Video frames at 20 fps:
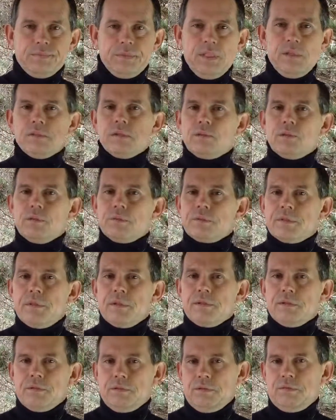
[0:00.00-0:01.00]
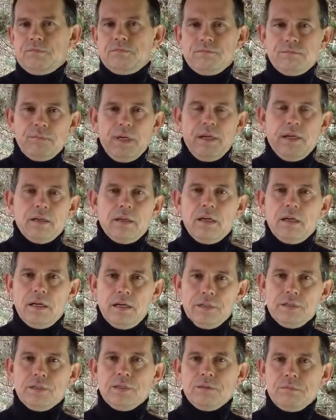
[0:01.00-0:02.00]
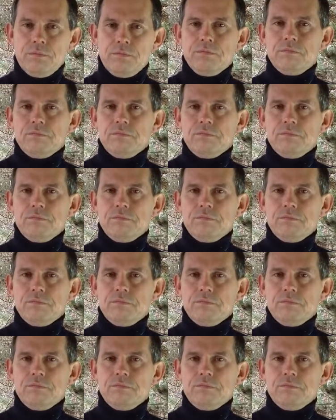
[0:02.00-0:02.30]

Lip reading: These are groups that, by and large,